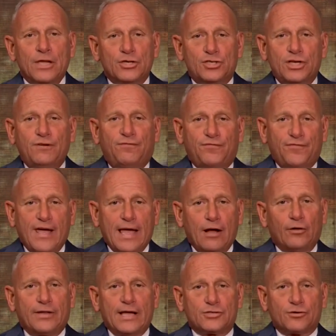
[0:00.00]
She
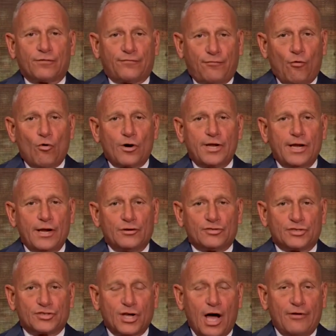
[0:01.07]
failed as her 4
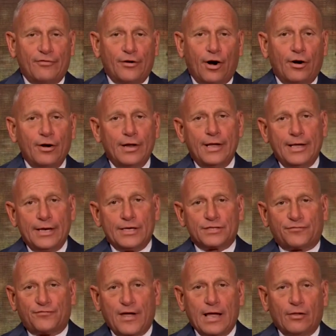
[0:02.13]
years as governor and
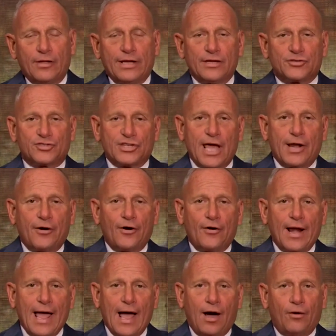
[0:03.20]
is failing as senator
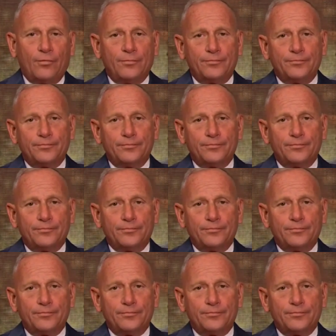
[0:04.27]
now.